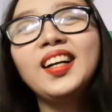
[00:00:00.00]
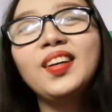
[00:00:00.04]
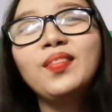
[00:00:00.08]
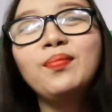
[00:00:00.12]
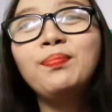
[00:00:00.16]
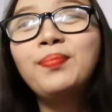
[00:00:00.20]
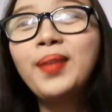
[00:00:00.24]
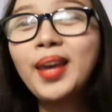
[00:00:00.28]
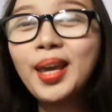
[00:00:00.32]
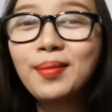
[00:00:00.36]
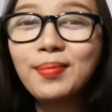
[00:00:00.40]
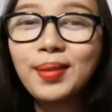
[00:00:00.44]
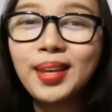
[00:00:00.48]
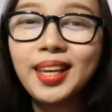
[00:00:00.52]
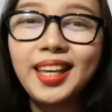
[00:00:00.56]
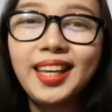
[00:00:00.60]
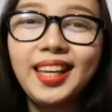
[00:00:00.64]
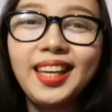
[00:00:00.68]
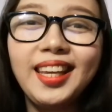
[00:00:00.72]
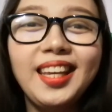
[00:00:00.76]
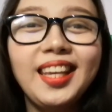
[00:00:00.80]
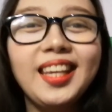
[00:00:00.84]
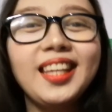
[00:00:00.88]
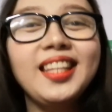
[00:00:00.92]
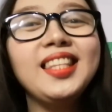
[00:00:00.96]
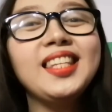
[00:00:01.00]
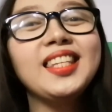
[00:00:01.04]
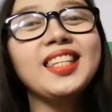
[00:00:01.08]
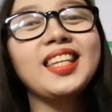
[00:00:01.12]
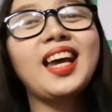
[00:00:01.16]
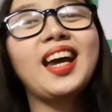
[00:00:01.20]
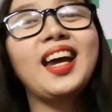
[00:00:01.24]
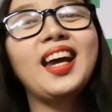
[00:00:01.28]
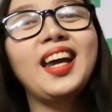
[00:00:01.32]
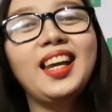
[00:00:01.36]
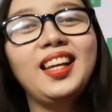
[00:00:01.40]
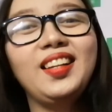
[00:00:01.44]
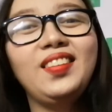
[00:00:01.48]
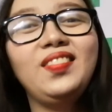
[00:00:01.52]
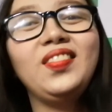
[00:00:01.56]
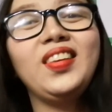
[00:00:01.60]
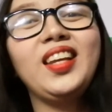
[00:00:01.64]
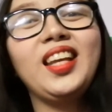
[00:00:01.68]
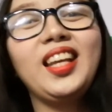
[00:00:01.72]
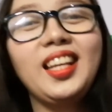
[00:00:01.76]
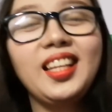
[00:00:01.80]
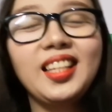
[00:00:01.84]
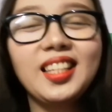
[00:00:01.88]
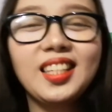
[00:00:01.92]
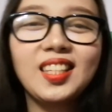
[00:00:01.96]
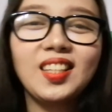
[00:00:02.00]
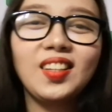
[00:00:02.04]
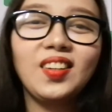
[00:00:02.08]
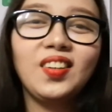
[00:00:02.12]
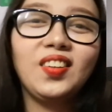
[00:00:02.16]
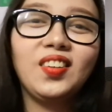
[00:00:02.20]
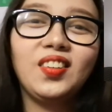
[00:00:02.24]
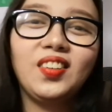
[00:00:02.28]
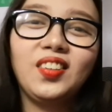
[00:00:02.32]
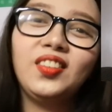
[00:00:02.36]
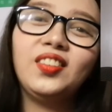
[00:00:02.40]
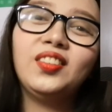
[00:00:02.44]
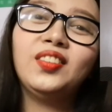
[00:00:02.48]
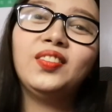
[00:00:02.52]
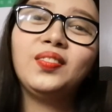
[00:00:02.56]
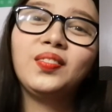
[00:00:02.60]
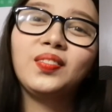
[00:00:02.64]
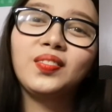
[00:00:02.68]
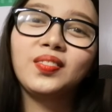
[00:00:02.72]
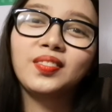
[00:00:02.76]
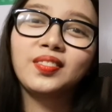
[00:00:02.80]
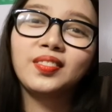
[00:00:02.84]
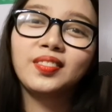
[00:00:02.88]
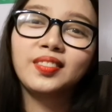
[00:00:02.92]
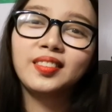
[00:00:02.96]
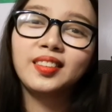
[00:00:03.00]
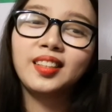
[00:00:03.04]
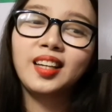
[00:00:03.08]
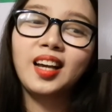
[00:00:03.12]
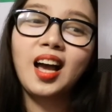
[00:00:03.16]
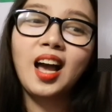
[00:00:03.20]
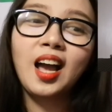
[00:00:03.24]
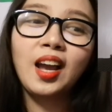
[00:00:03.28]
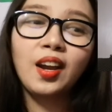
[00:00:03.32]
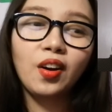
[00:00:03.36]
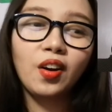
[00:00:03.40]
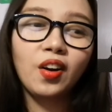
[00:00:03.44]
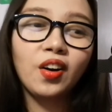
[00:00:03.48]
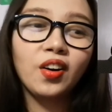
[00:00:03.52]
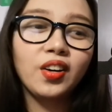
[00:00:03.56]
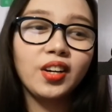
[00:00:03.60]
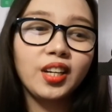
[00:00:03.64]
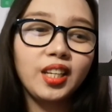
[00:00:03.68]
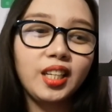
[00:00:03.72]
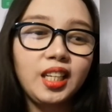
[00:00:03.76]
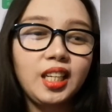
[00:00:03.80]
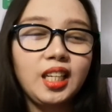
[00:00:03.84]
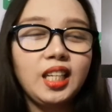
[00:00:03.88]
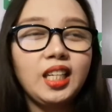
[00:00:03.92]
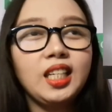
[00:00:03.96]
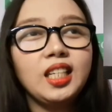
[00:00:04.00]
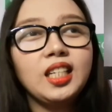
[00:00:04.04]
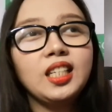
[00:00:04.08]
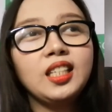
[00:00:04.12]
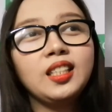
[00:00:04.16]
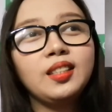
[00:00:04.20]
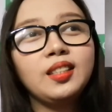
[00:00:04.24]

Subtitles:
baby inside me. So I already